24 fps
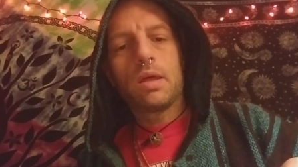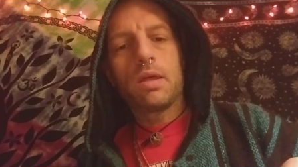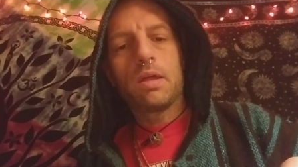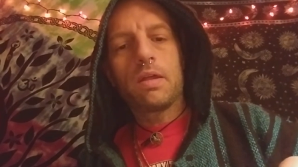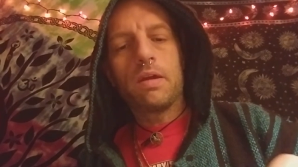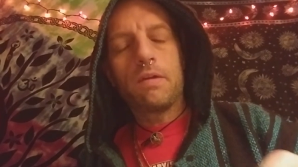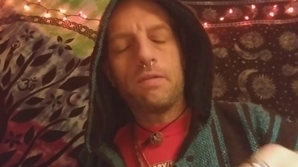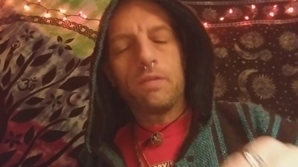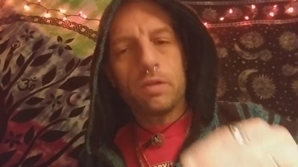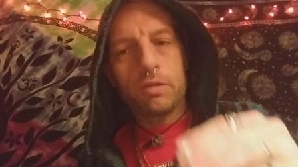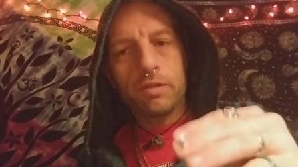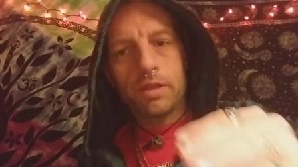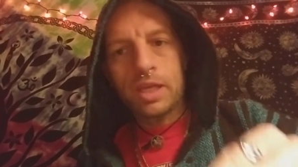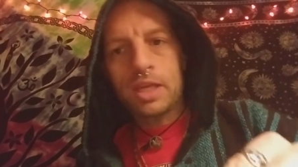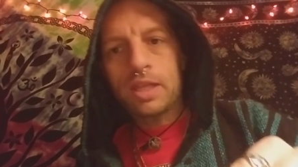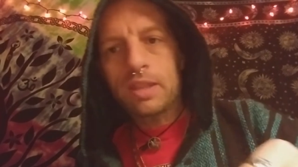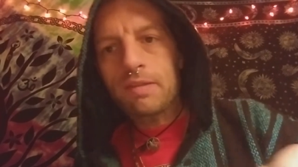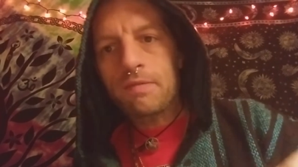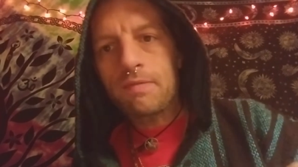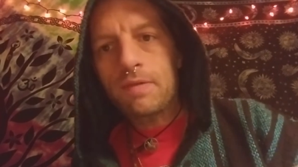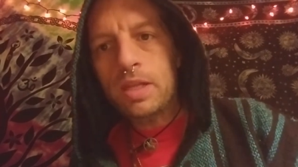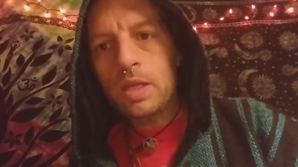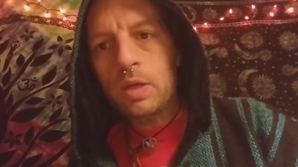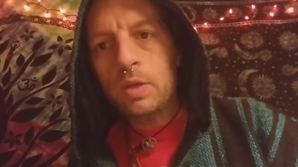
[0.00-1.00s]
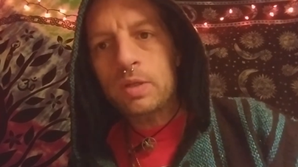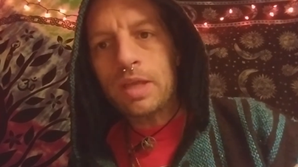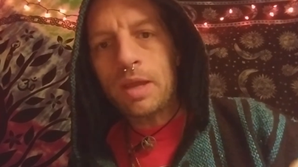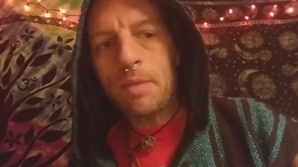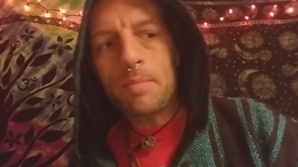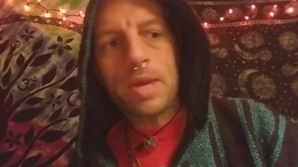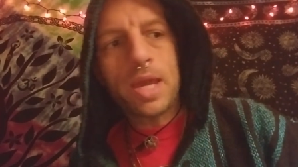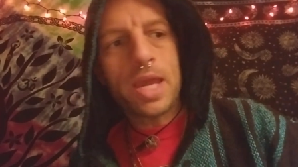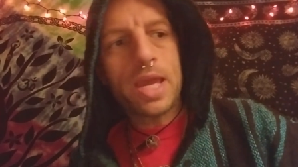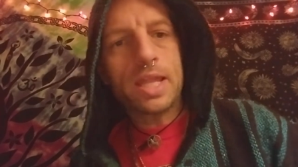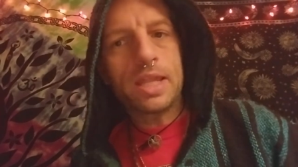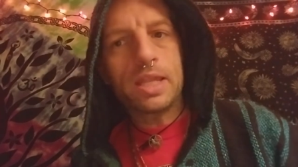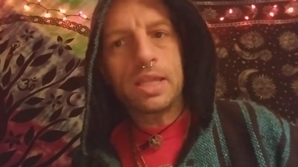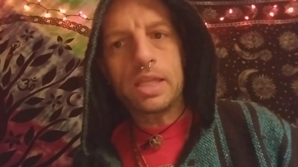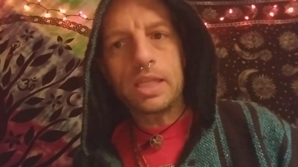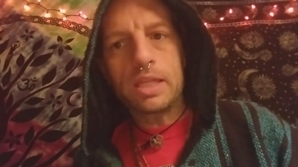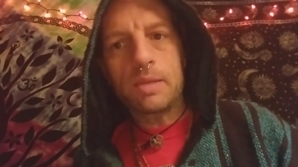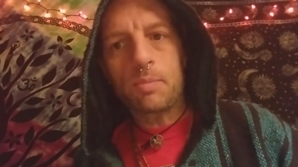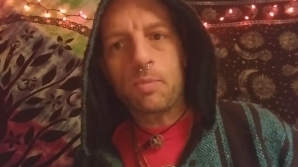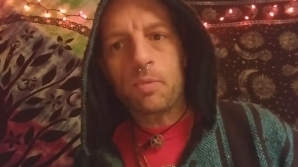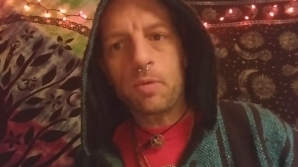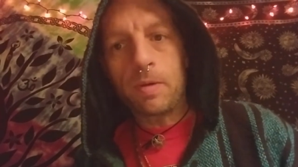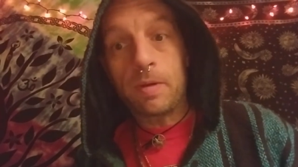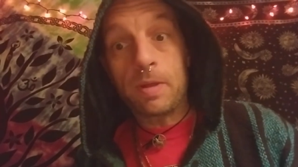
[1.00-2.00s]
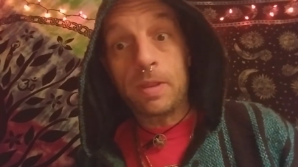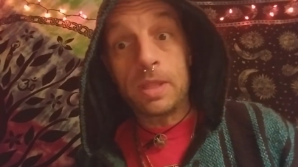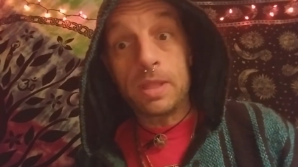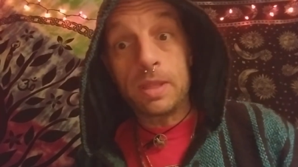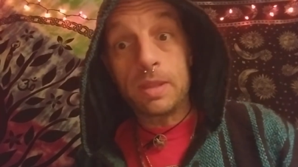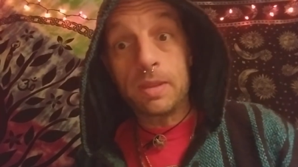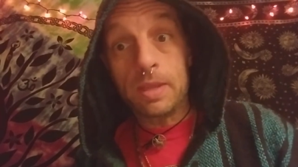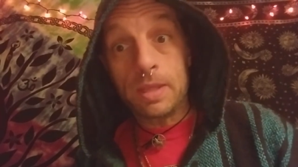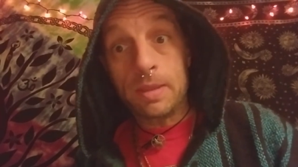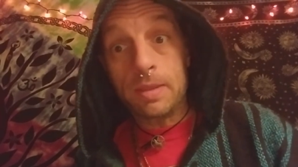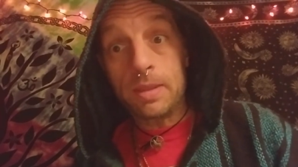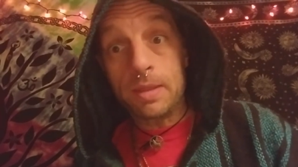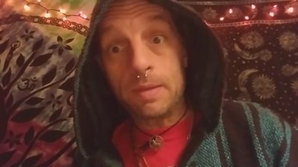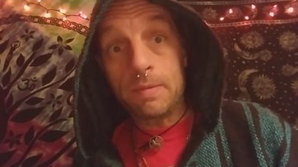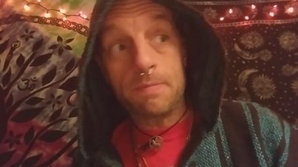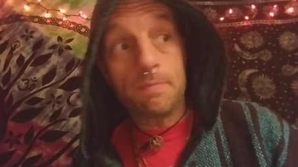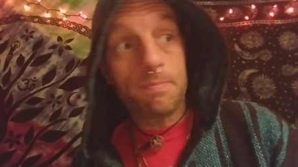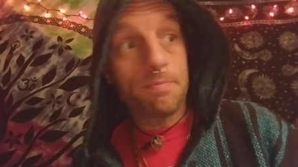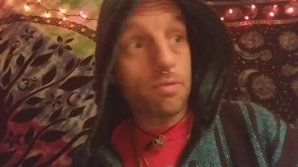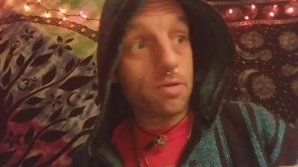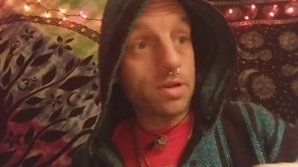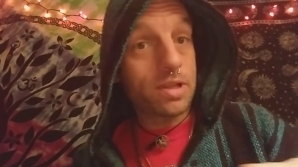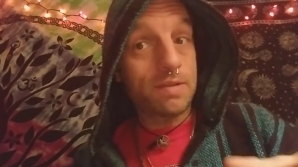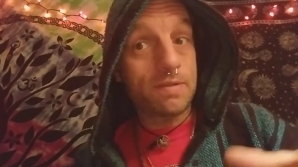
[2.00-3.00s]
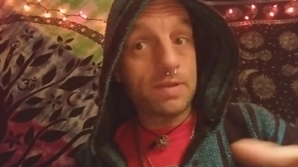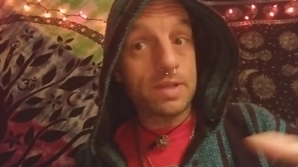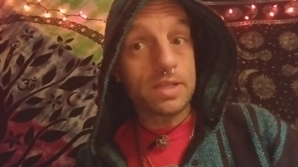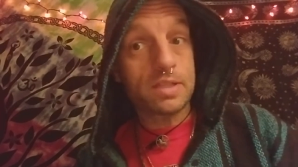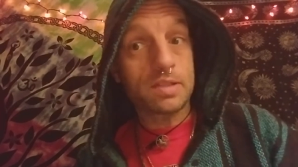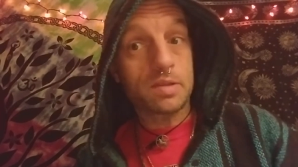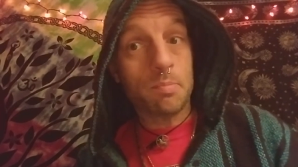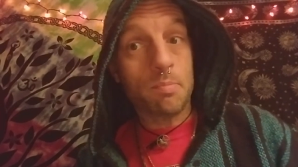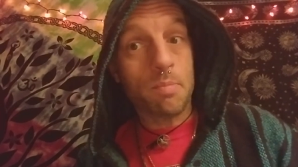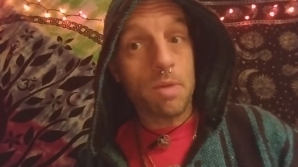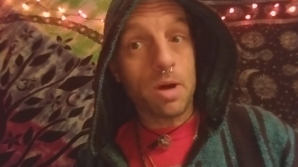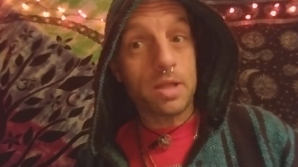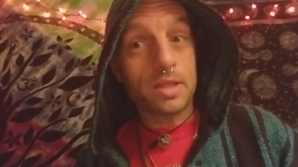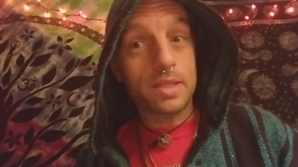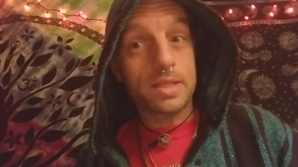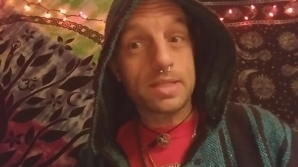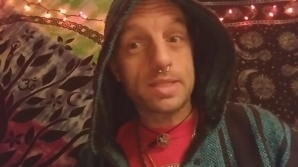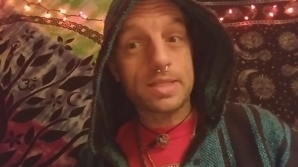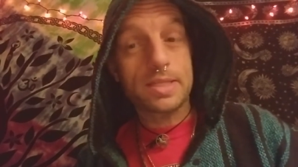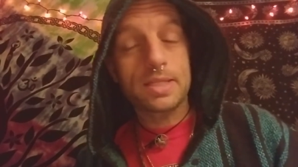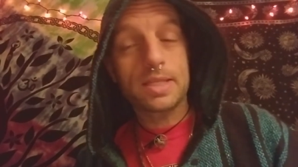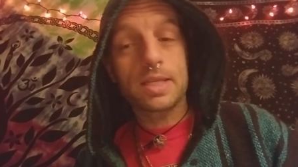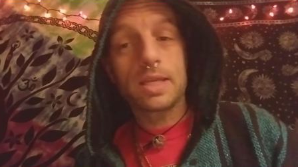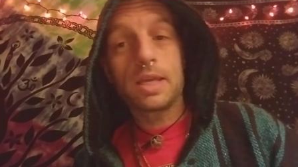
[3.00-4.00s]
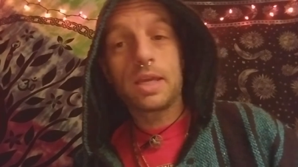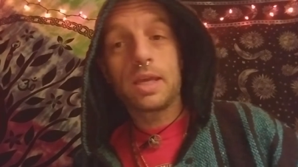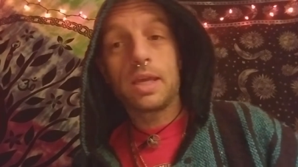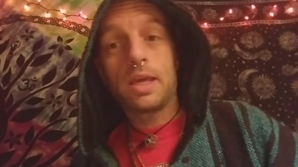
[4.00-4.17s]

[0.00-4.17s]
if you think of the videos I made in the previous months,